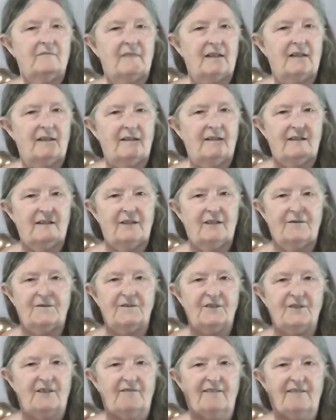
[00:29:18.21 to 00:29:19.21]
If
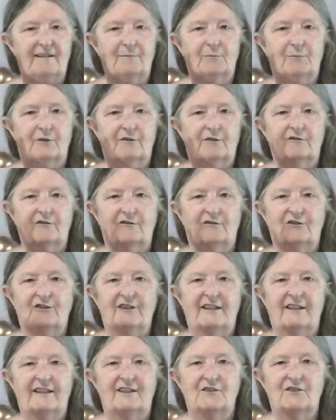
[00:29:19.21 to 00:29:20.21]
suddenly a bird
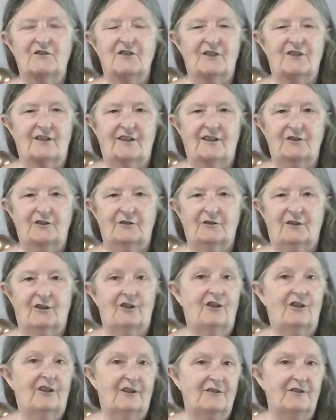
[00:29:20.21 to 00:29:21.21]
lands on your
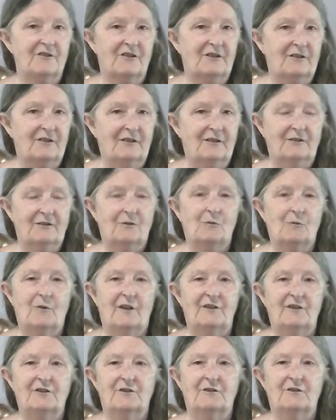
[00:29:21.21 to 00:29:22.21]
cart while
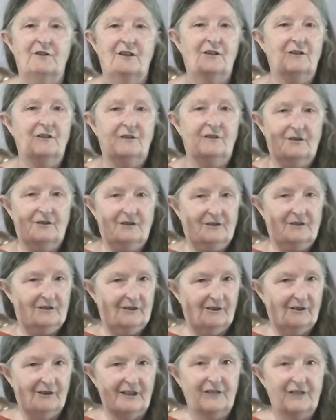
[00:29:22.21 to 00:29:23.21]
you're
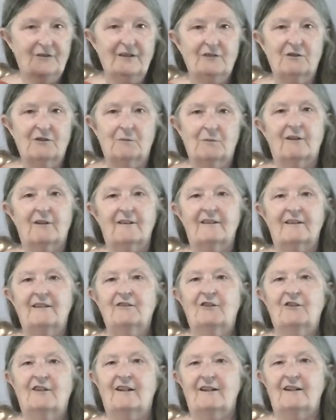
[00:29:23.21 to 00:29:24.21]
leaving the parking
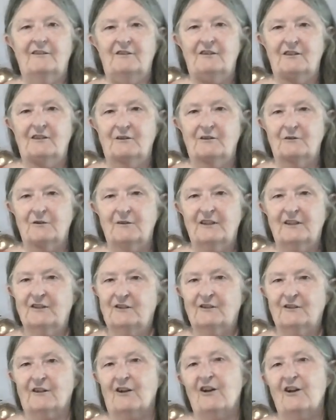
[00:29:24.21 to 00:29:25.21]
lot, you know, going to
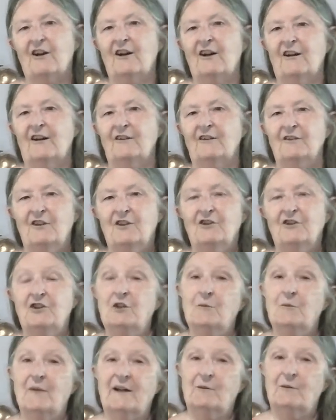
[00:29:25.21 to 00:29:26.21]
your car, you
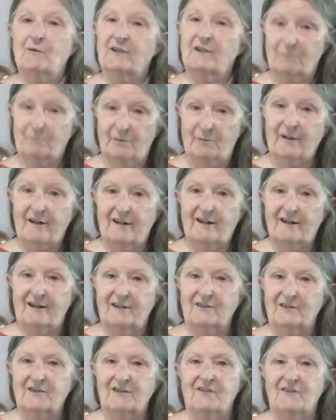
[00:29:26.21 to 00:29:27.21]
might want to
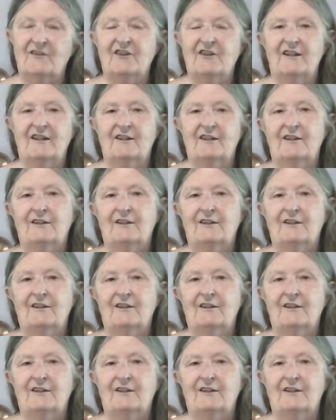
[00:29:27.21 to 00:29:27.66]
pause and think,